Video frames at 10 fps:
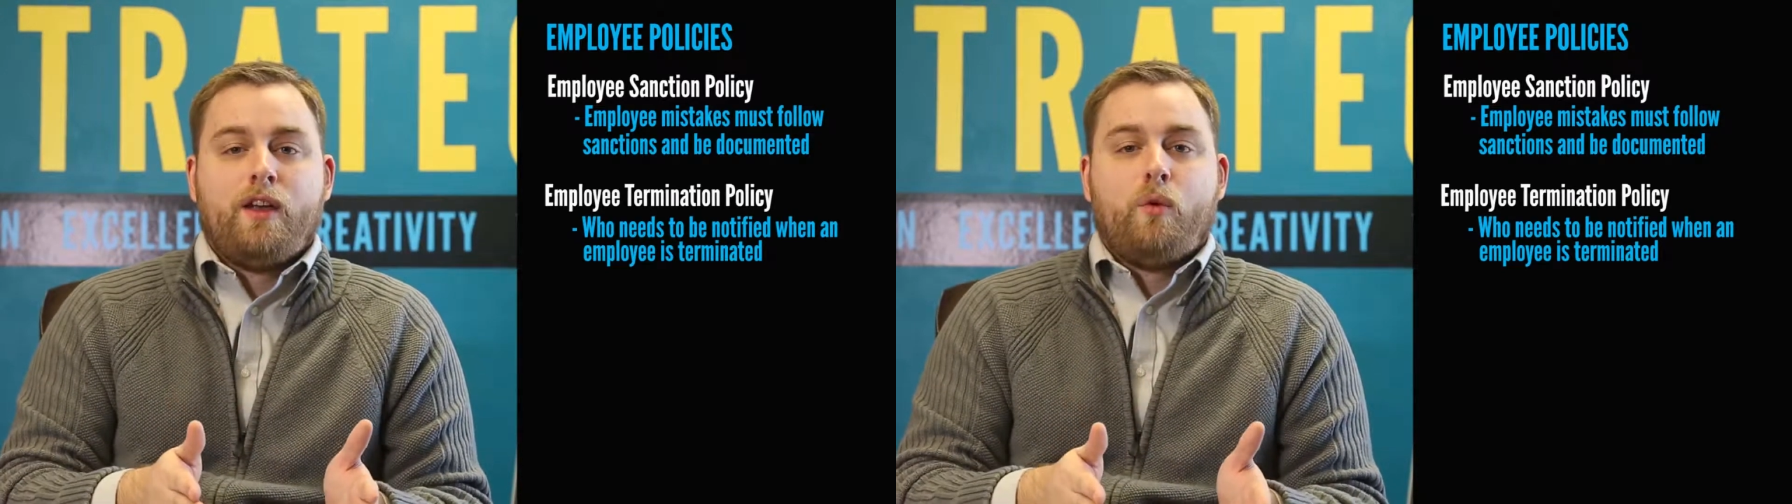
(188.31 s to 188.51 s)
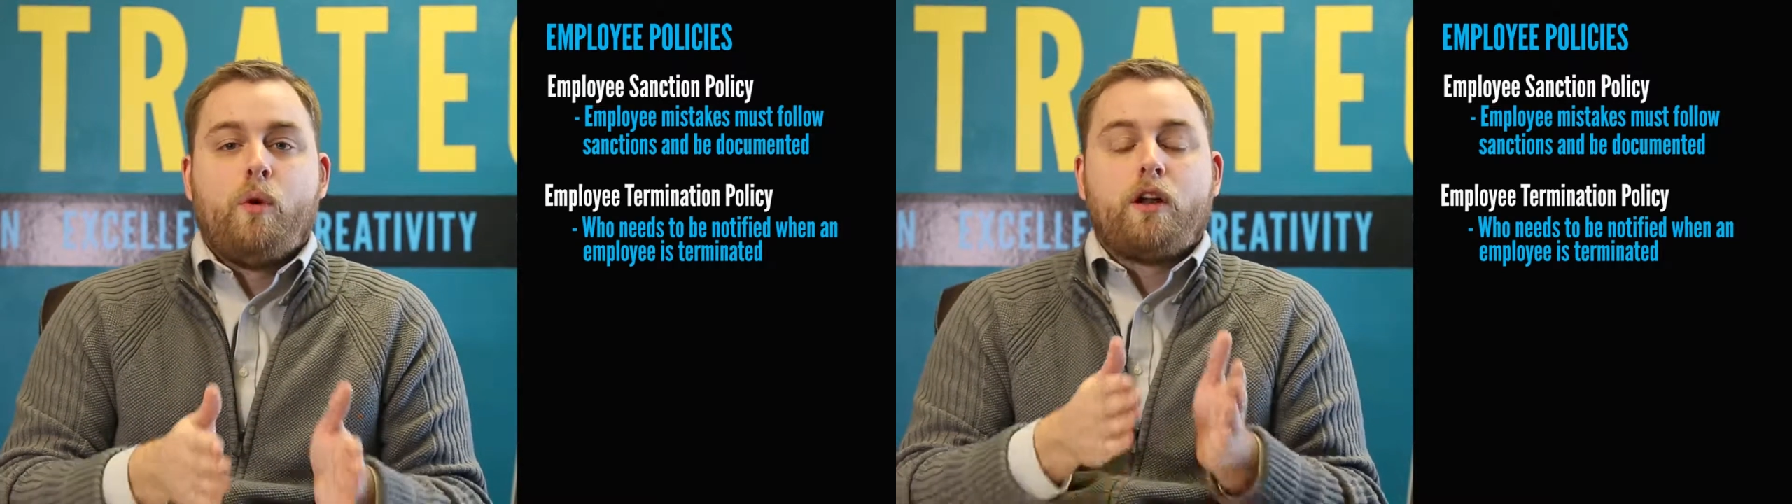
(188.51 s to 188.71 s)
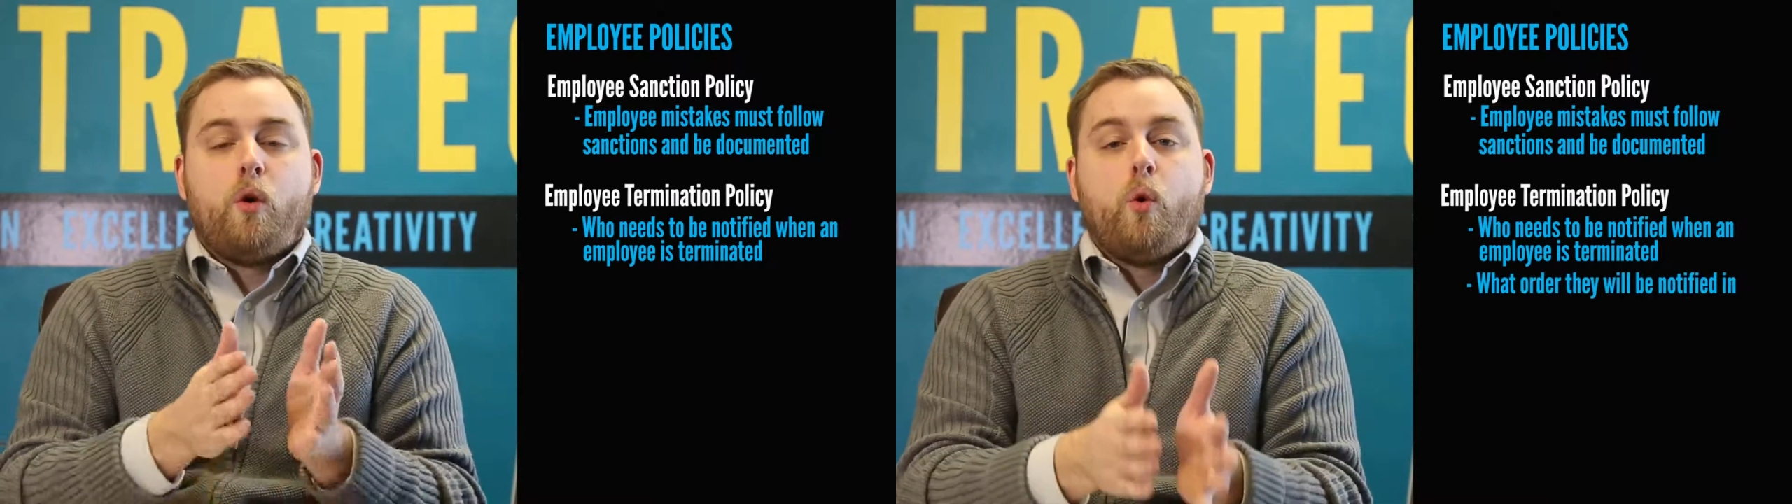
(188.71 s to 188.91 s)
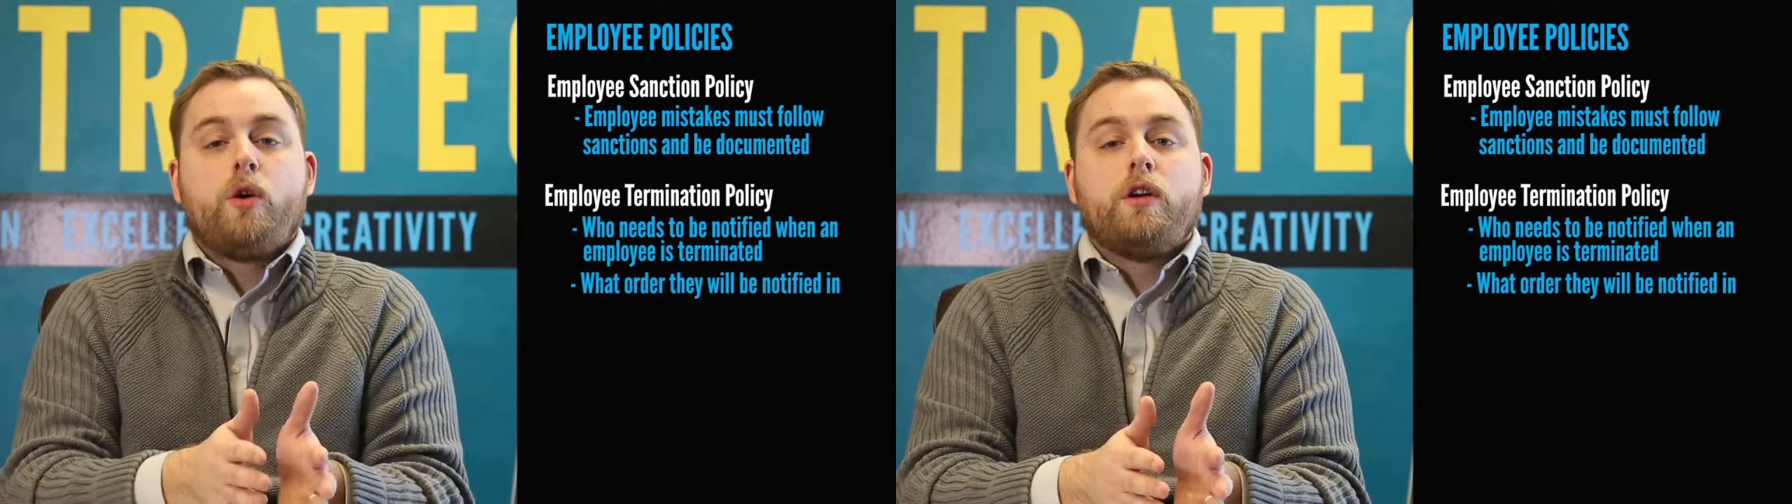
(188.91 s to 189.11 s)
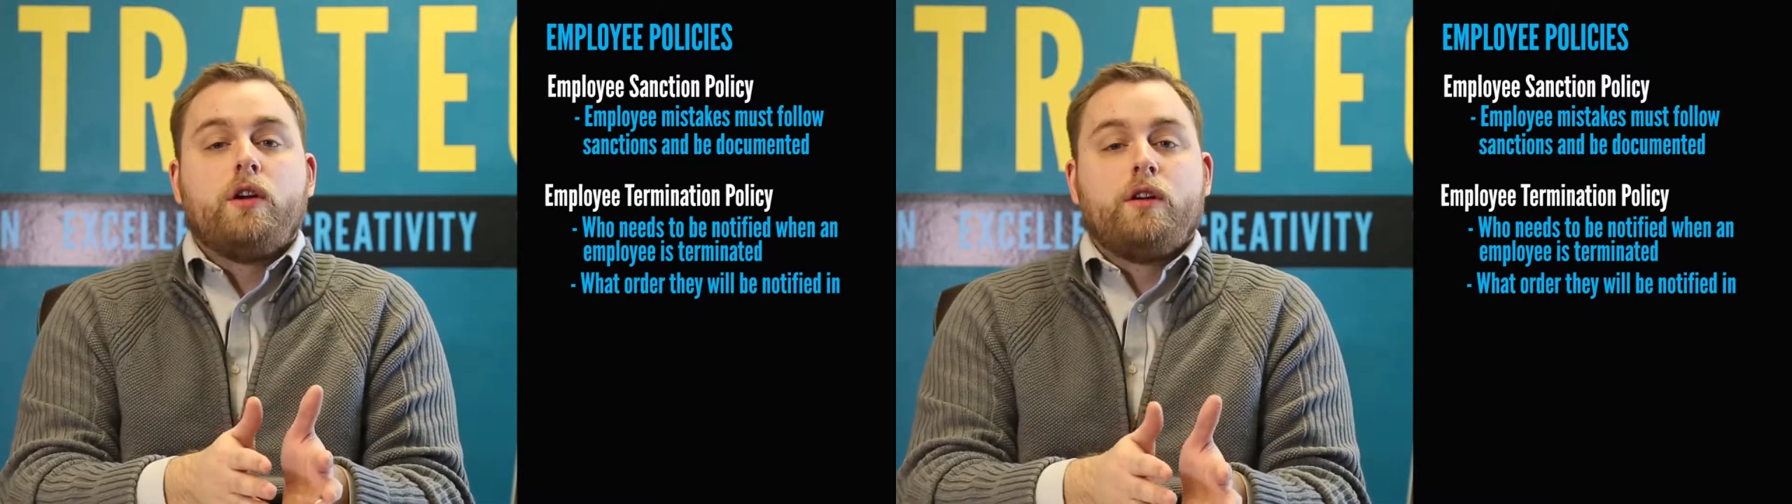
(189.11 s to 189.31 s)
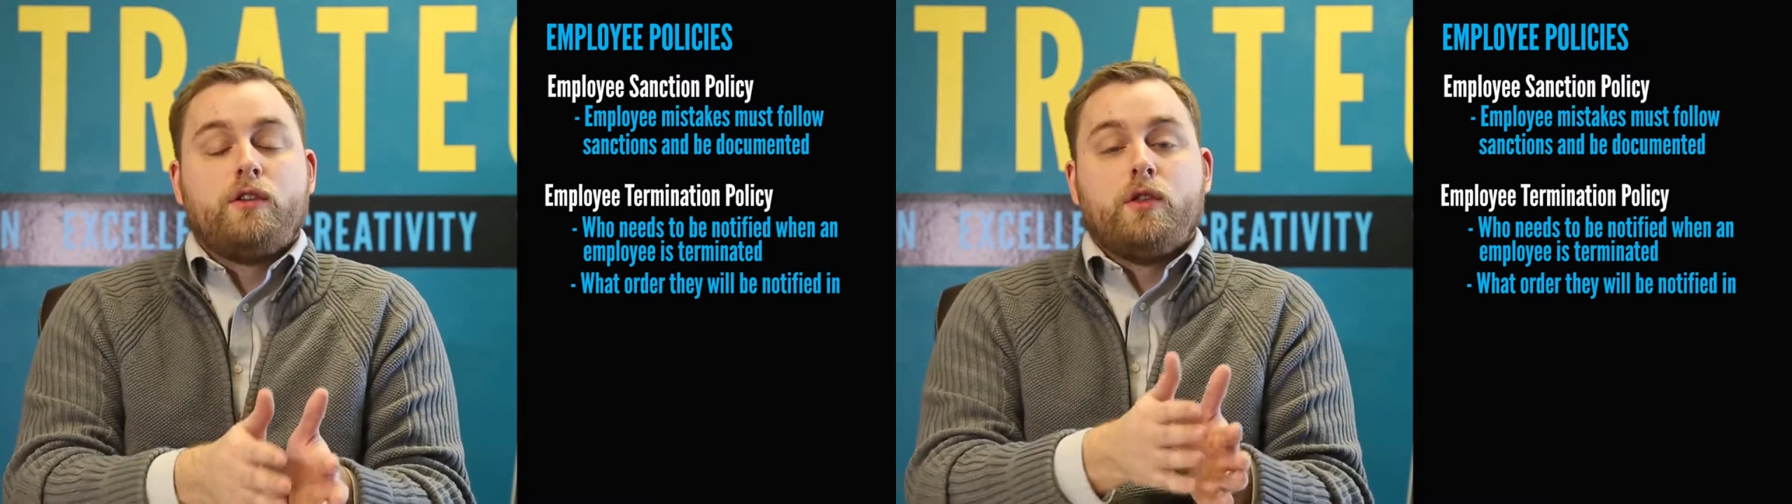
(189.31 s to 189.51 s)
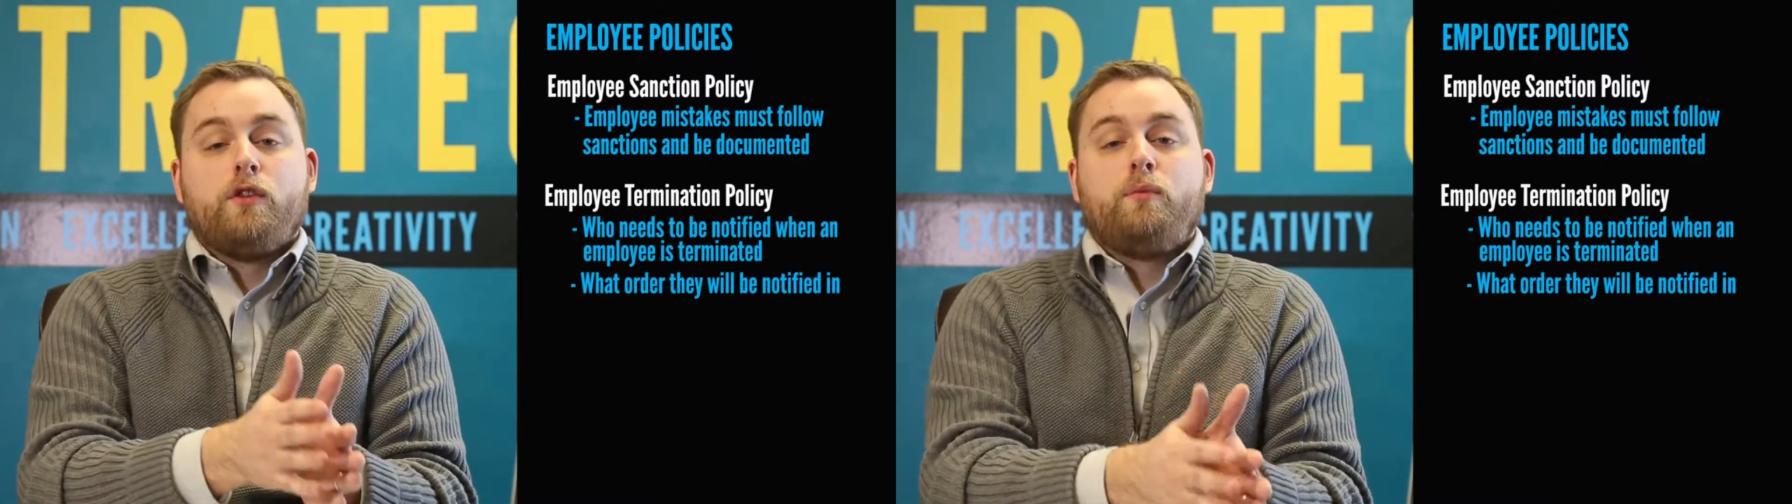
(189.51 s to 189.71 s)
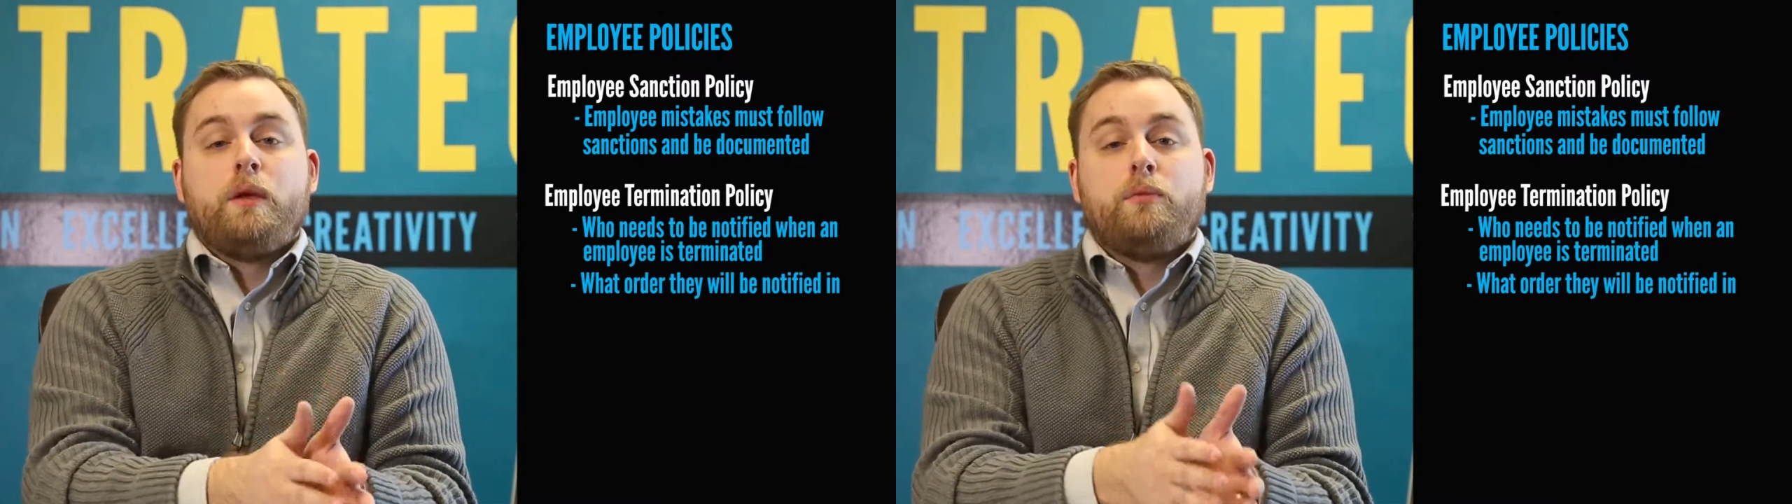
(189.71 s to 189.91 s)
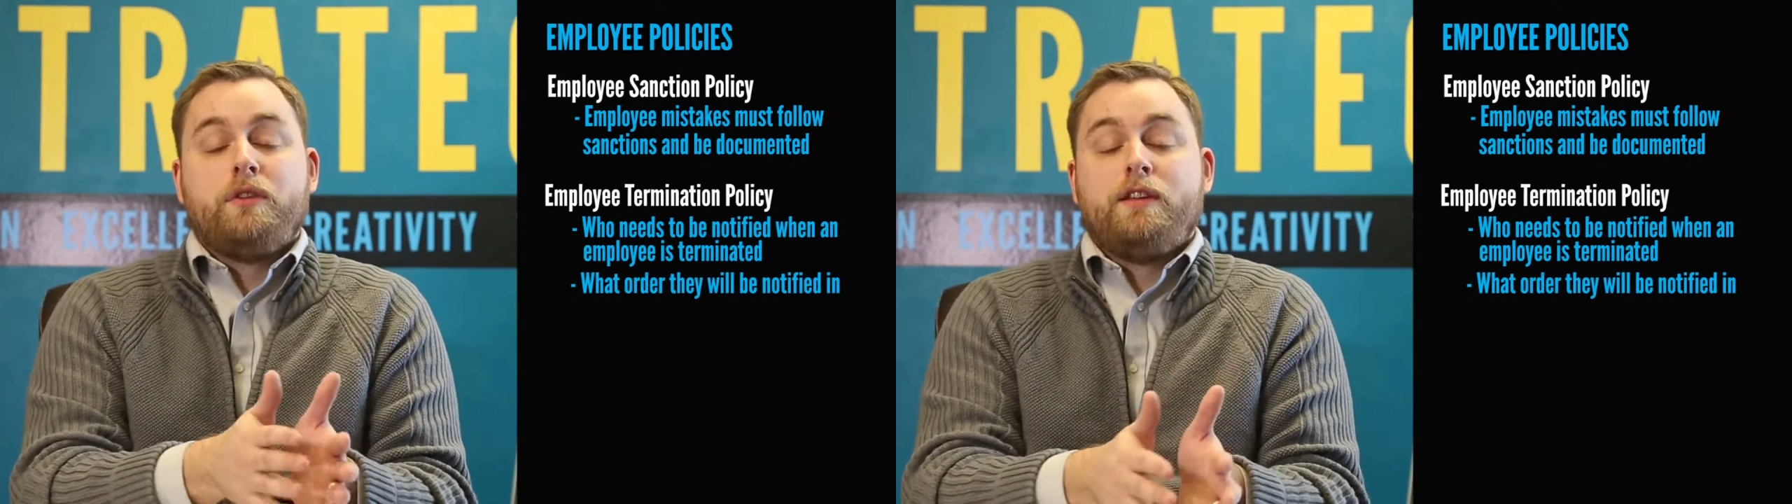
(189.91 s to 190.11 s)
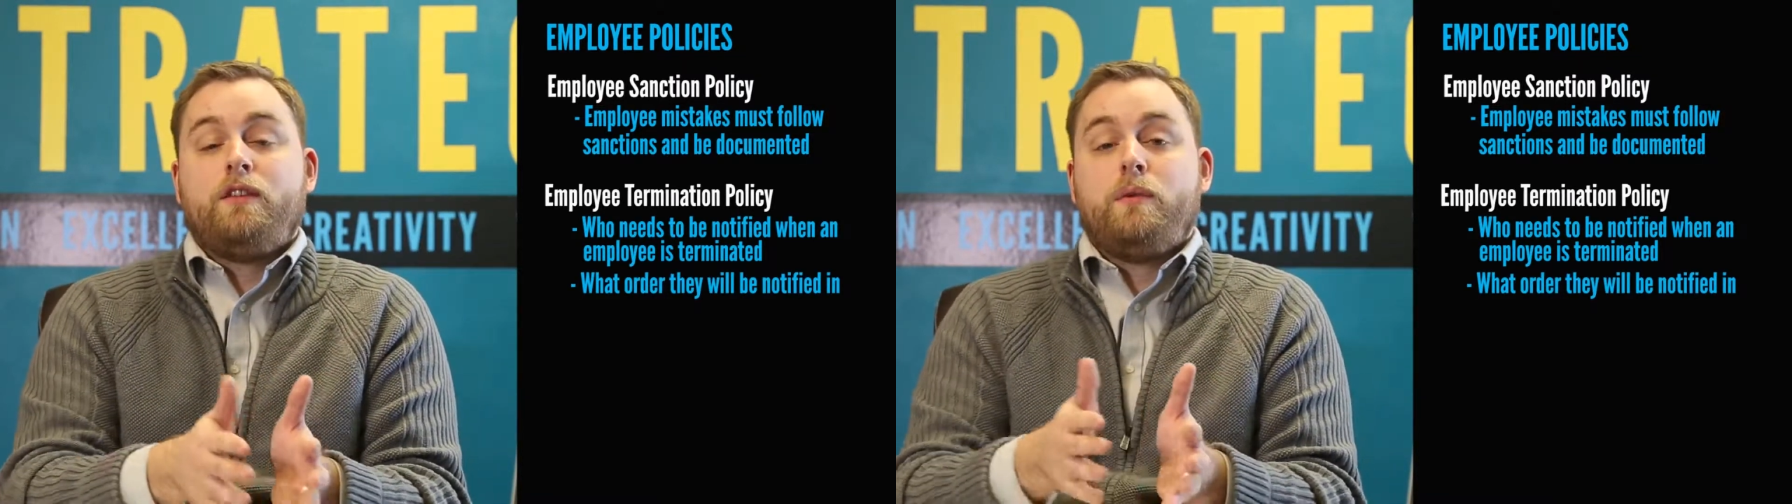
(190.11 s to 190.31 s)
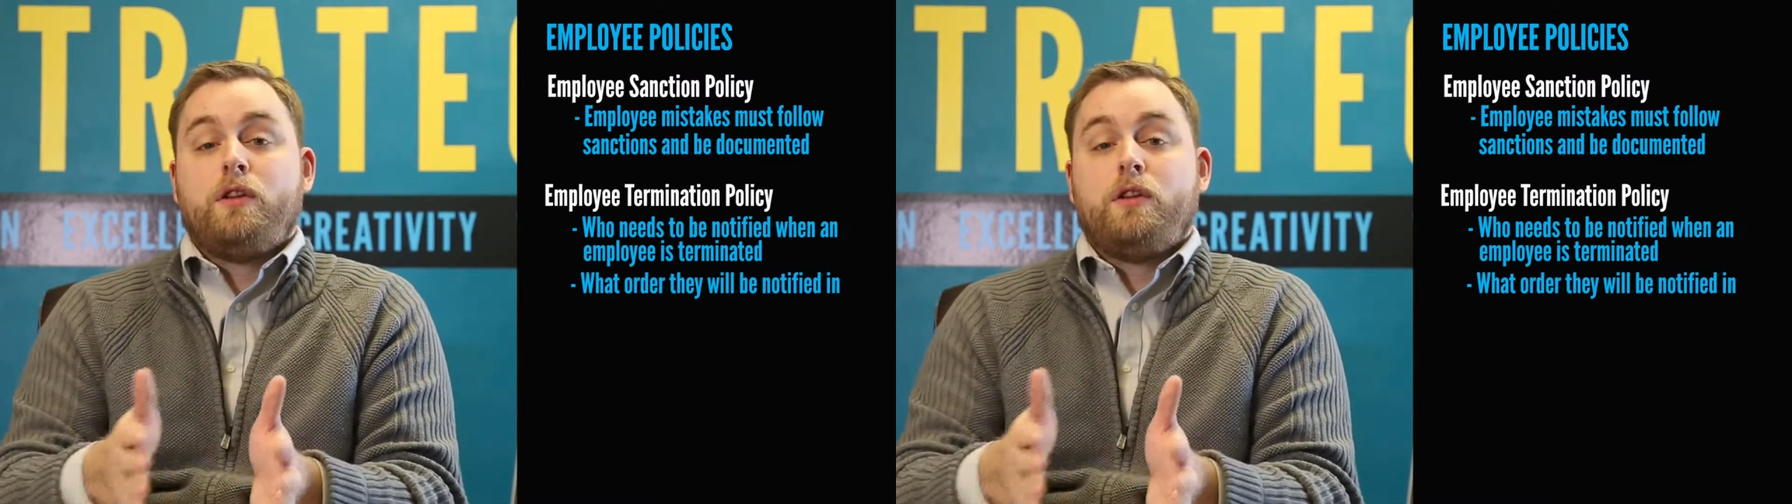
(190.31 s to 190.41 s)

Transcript: what order do those people need to be